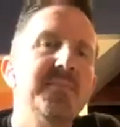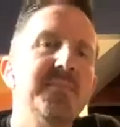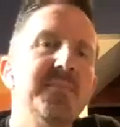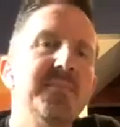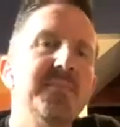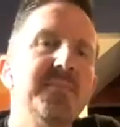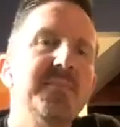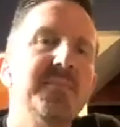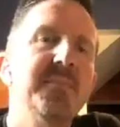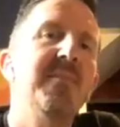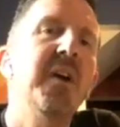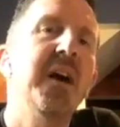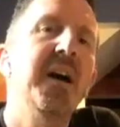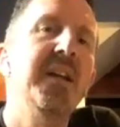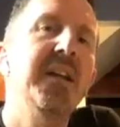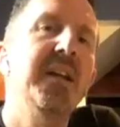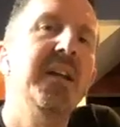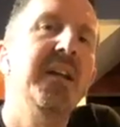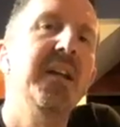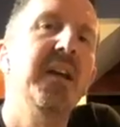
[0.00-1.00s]
Let's move
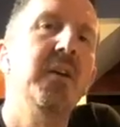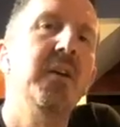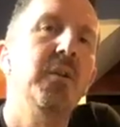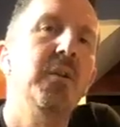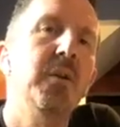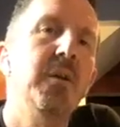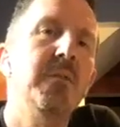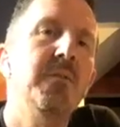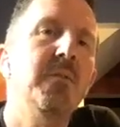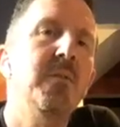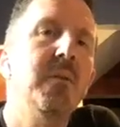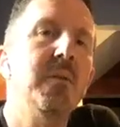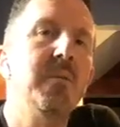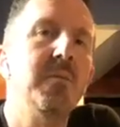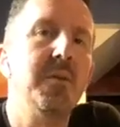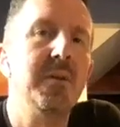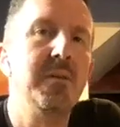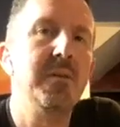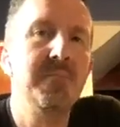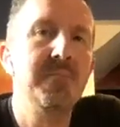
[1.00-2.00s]
on. Inhale, look
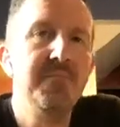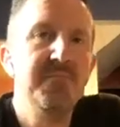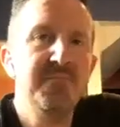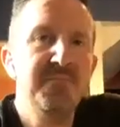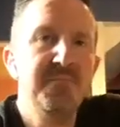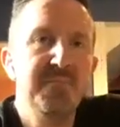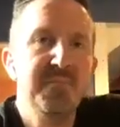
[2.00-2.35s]
forward.